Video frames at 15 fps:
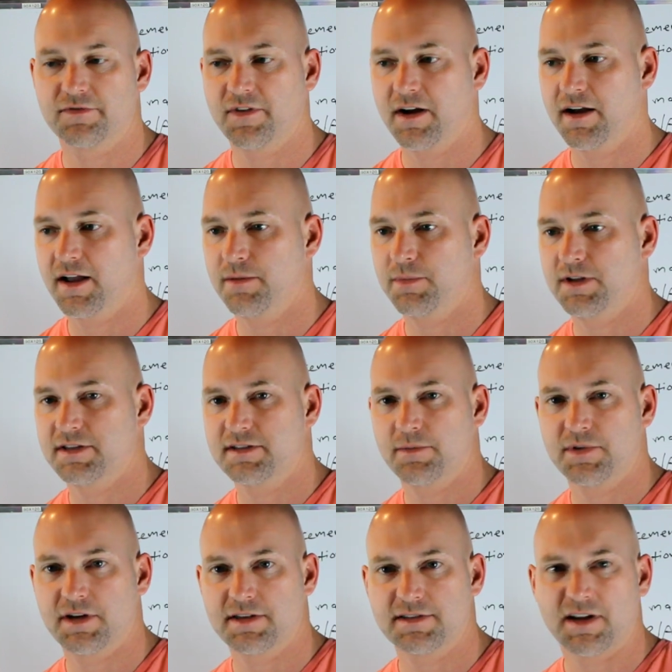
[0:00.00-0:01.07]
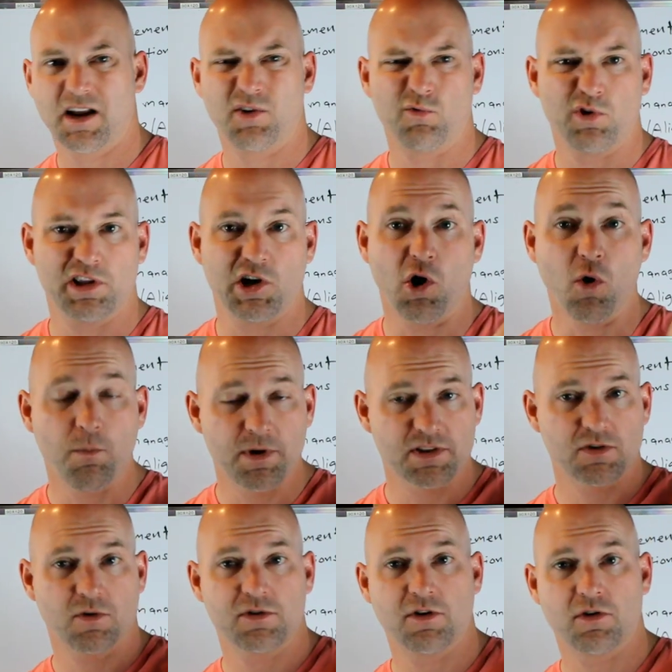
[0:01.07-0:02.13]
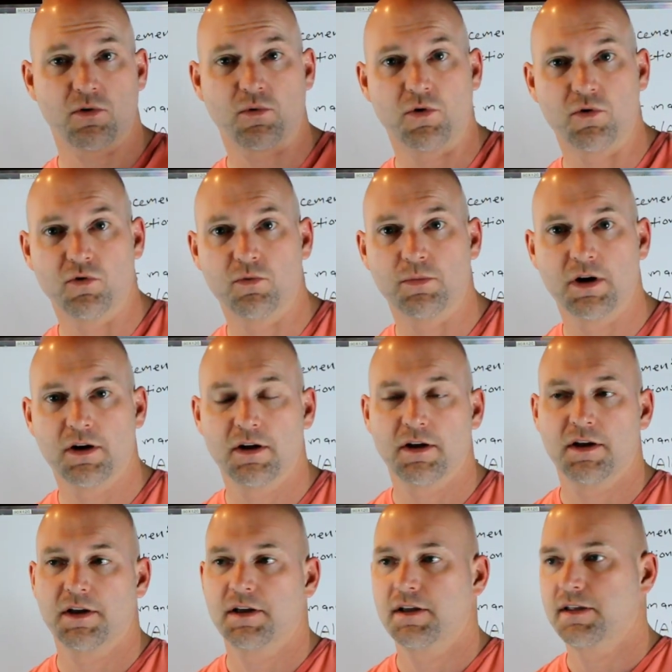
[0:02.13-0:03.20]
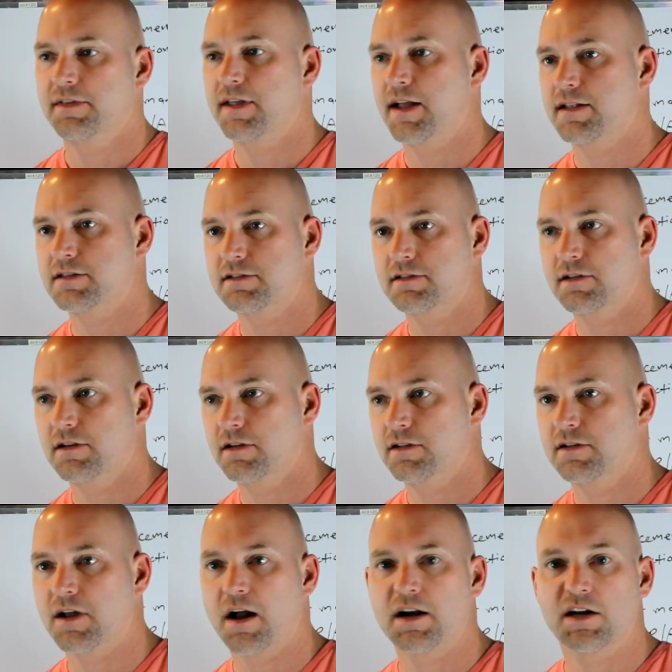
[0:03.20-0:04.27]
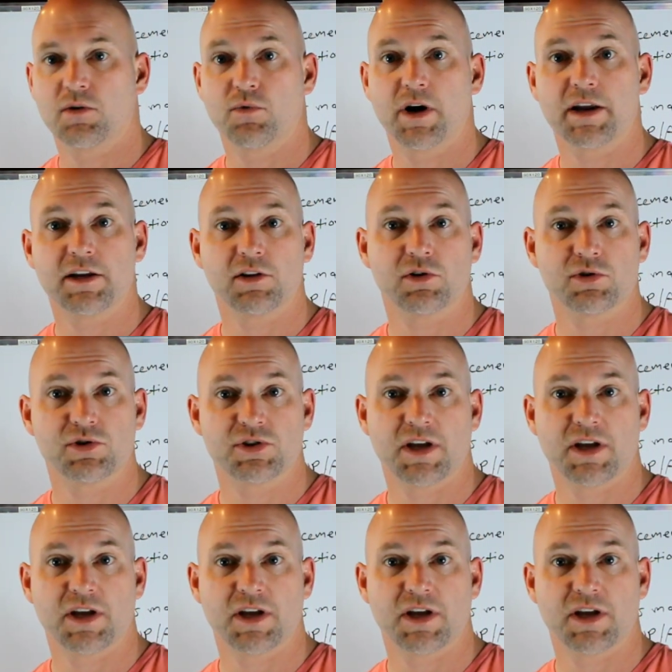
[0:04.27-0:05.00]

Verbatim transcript: is fine, but it's something that's not really open to another room that's uh, not irregular